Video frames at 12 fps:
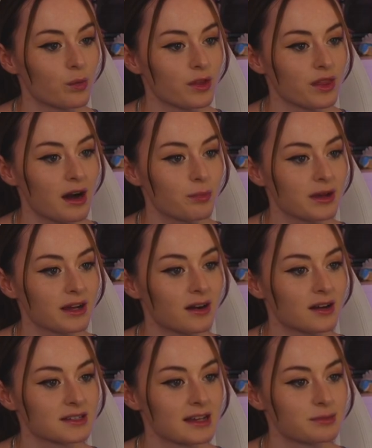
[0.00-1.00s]
without being
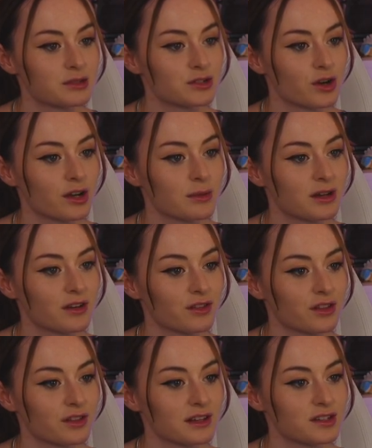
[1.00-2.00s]
asked, kept a document of
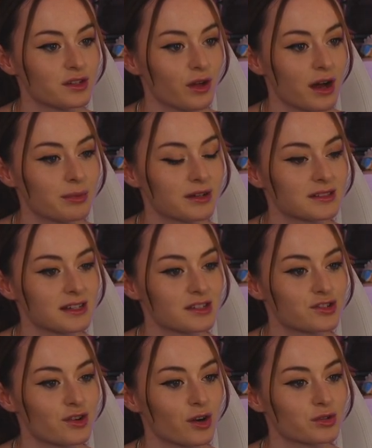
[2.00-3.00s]
the things you like because they
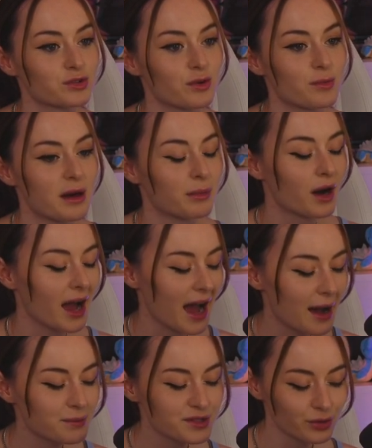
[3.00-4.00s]
struggle to remember?
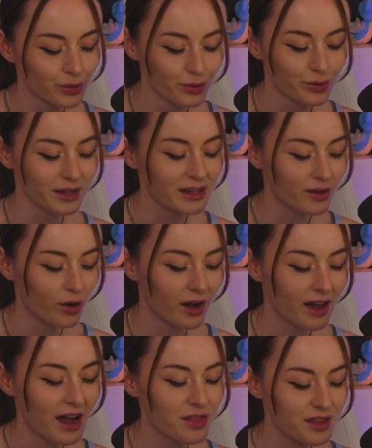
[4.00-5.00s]
Absolutely
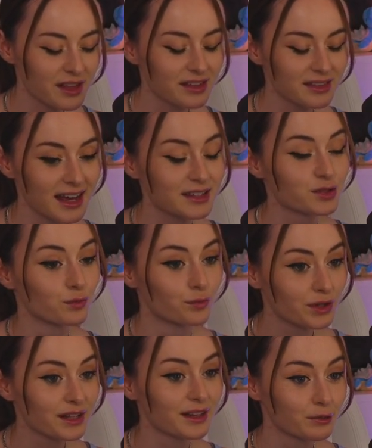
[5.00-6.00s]
not. I think that that's
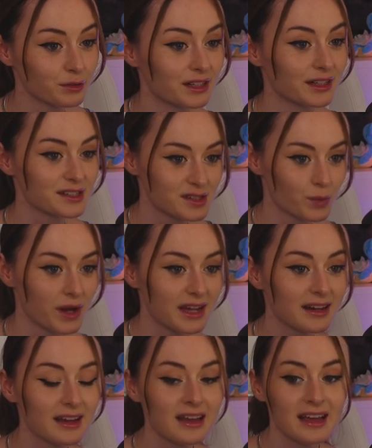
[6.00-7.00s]
really, really
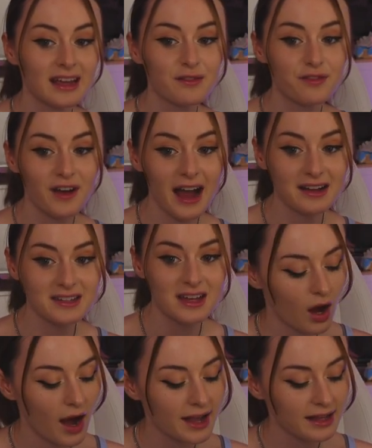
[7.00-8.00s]
sweet. In fact,
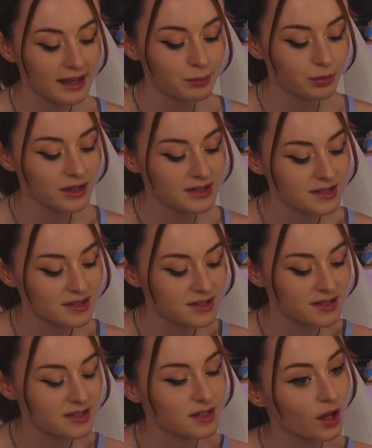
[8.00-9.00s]
I keep
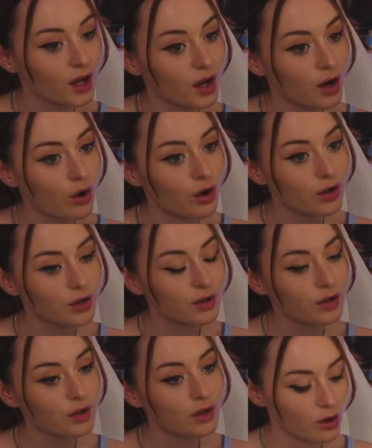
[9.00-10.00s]
lists
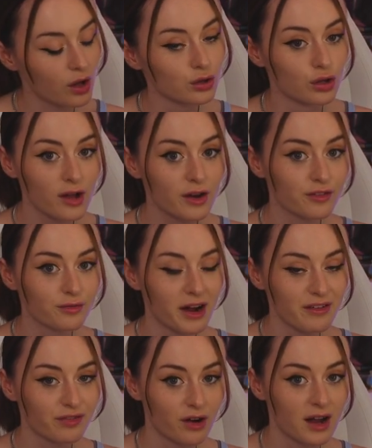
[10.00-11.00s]
on a lot of
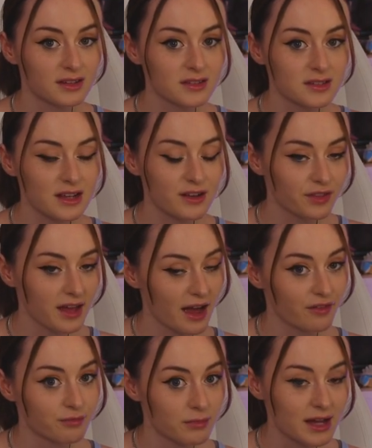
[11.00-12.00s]
my friends. If they
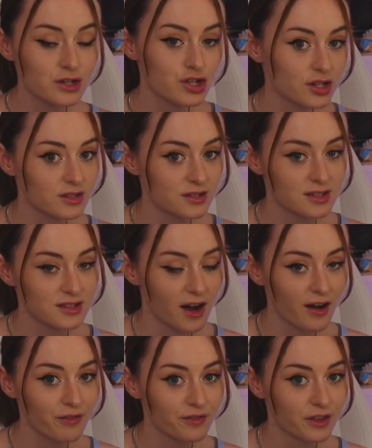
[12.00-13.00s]
have mentioned
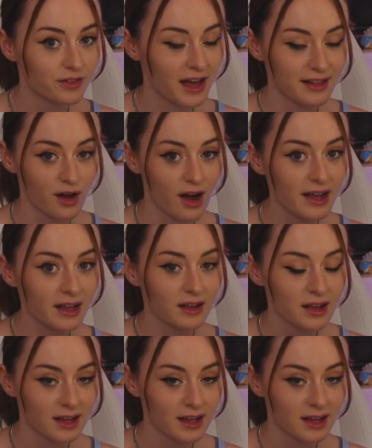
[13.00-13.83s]
stuff that they like,